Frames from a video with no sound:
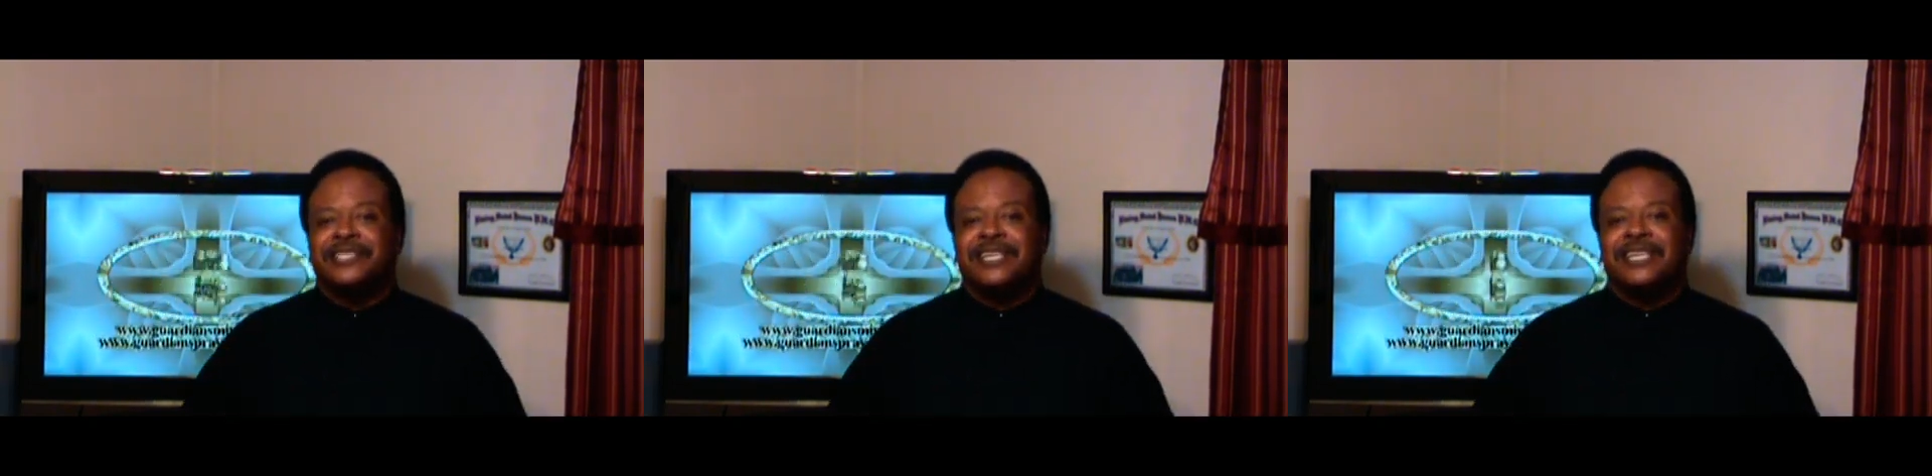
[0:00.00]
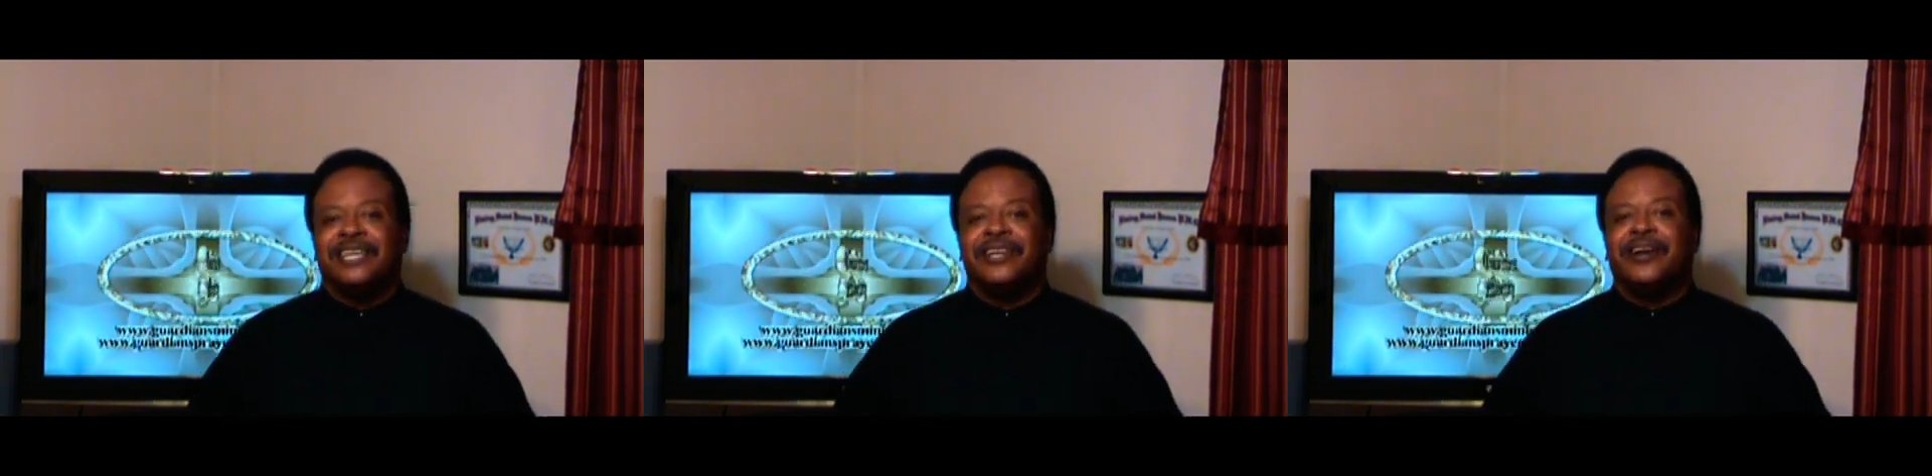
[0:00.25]

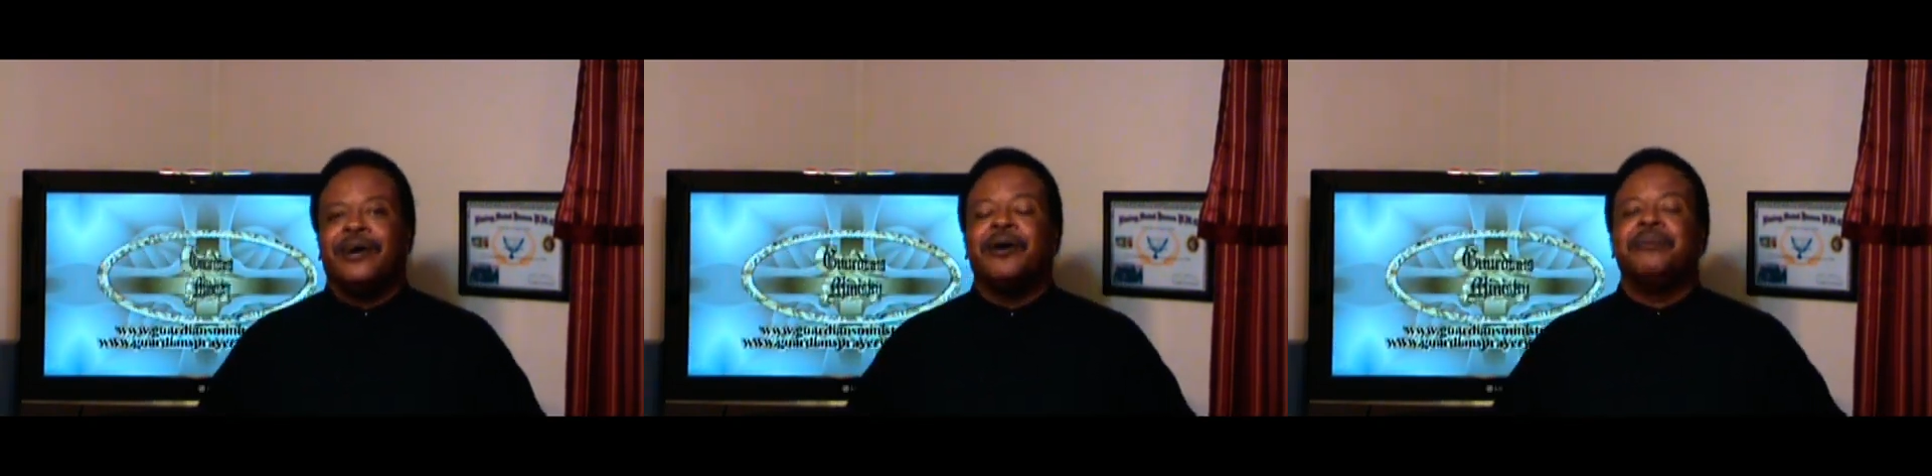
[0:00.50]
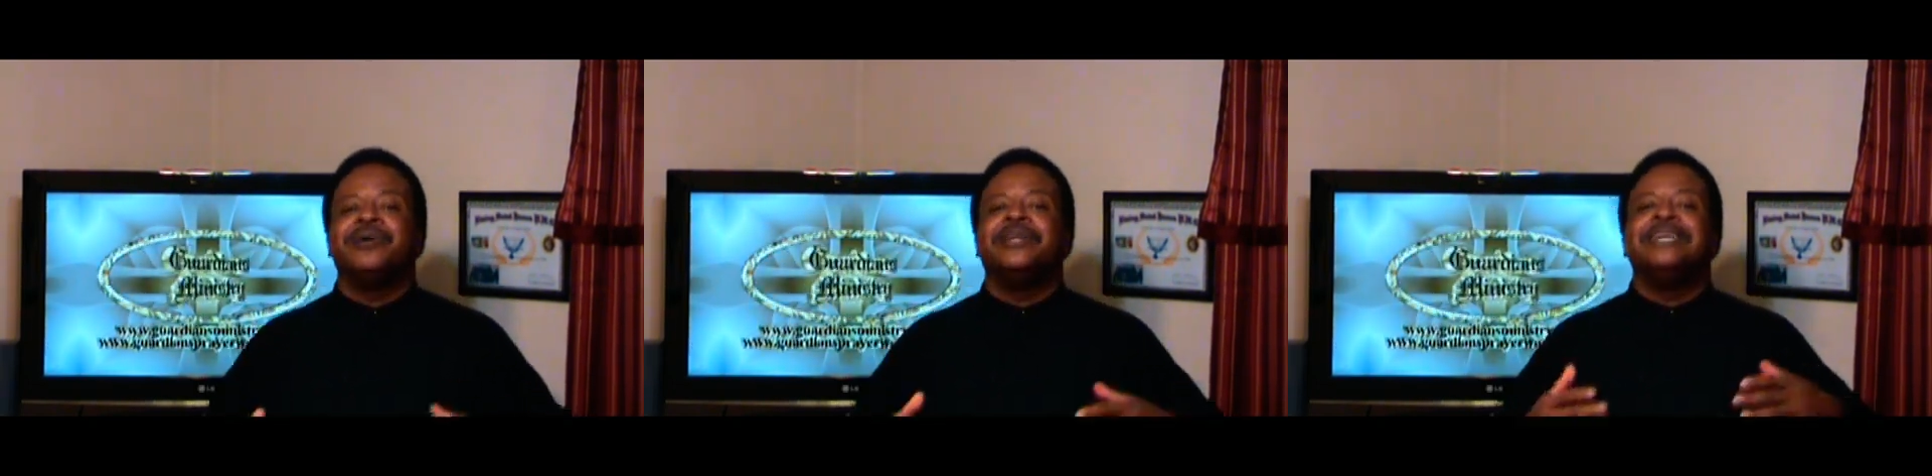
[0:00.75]
King
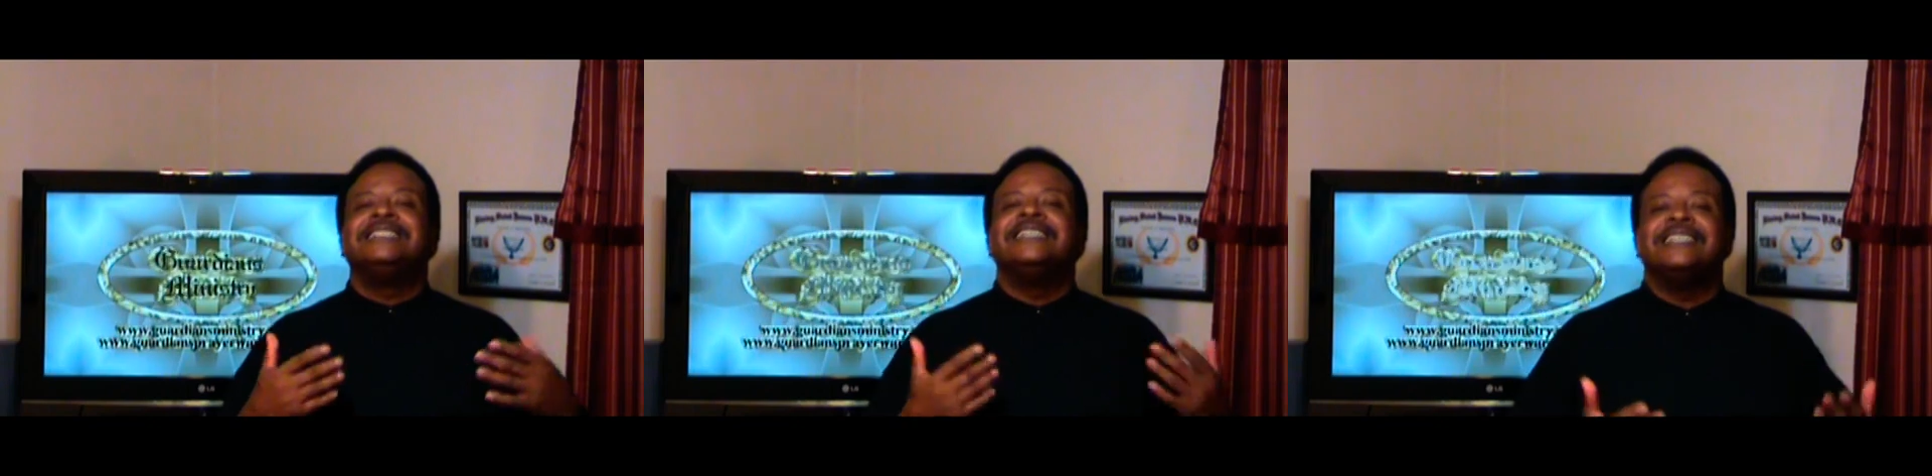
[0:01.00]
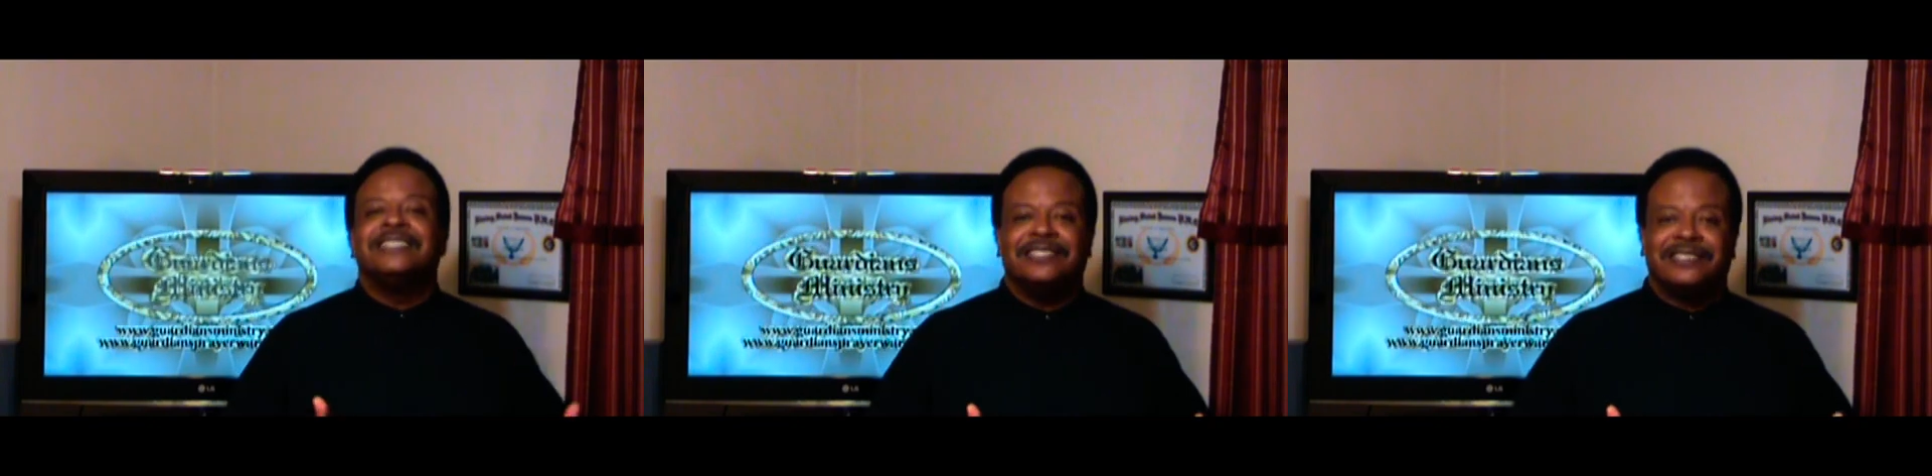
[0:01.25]
Harold, but they
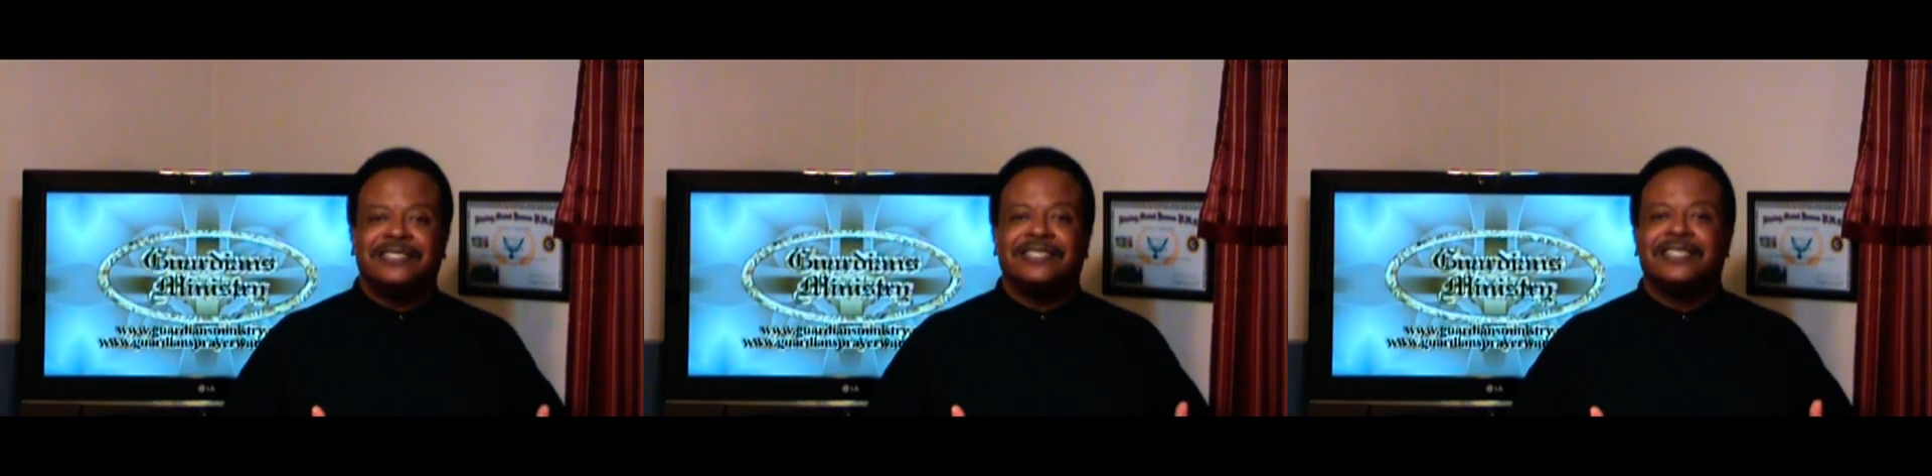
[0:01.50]
didn't.